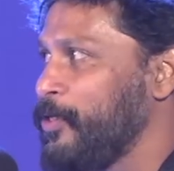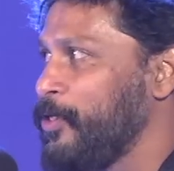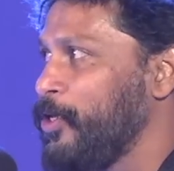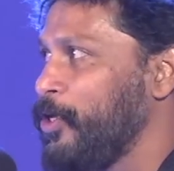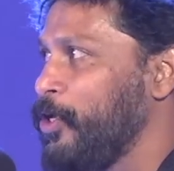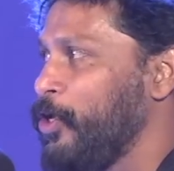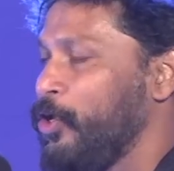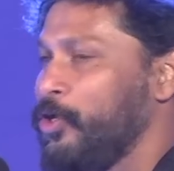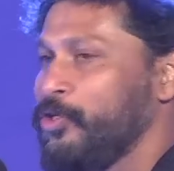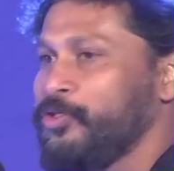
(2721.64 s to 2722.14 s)

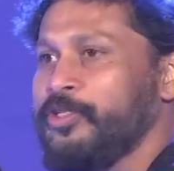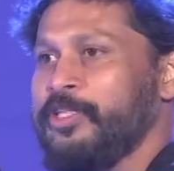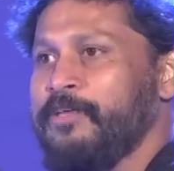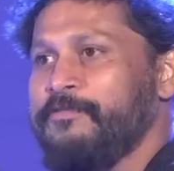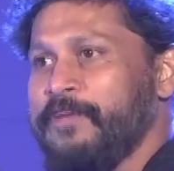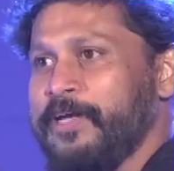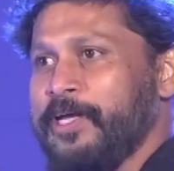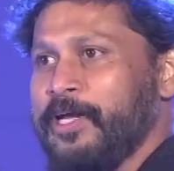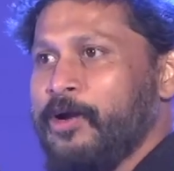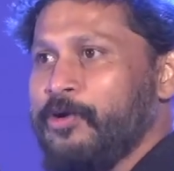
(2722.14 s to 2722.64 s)
So they
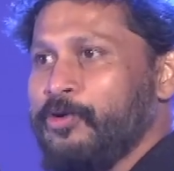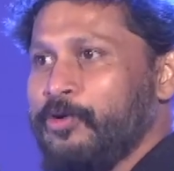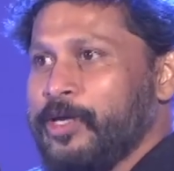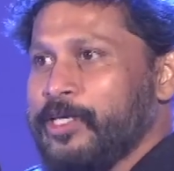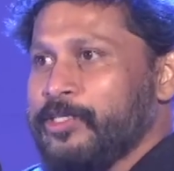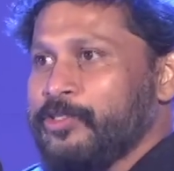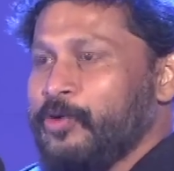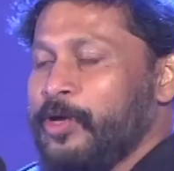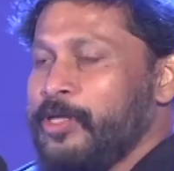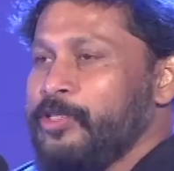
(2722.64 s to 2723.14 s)
figure out, okay, so
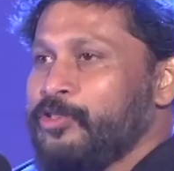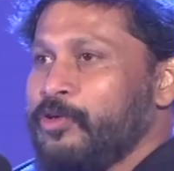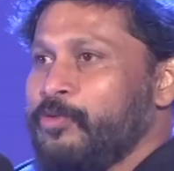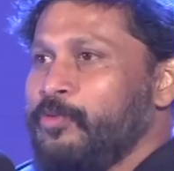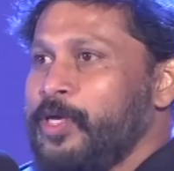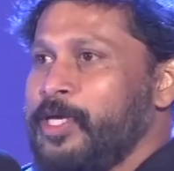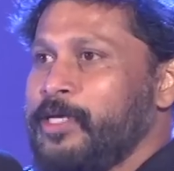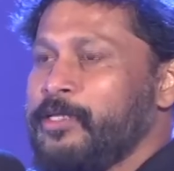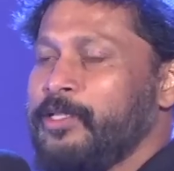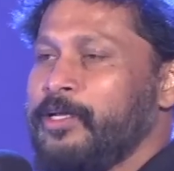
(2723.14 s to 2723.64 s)
and so
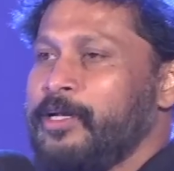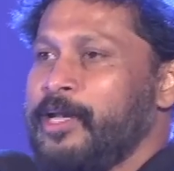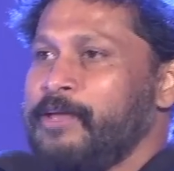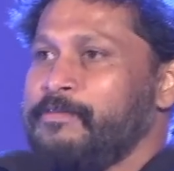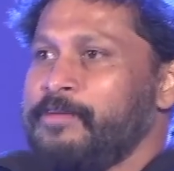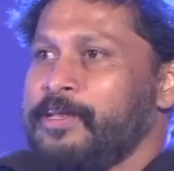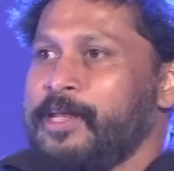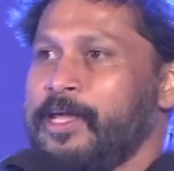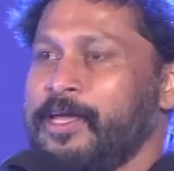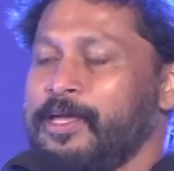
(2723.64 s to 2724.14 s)
week the Navy
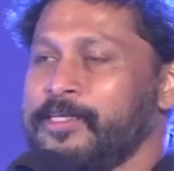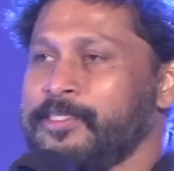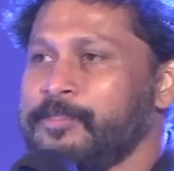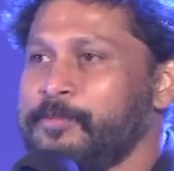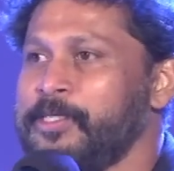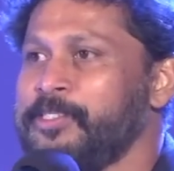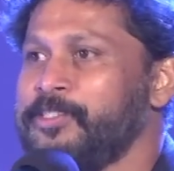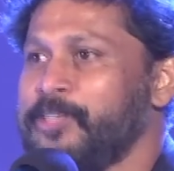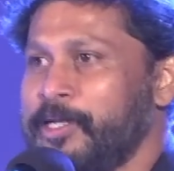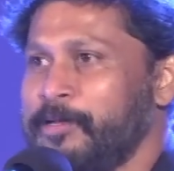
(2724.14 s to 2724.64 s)
Day is being
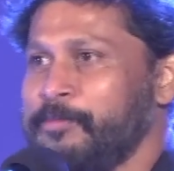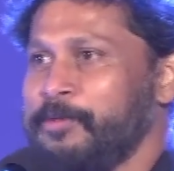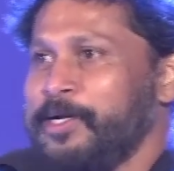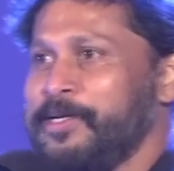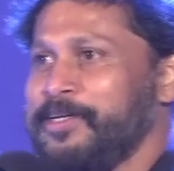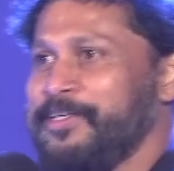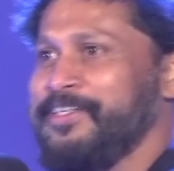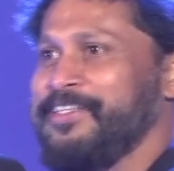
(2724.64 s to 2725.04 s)
celebrated.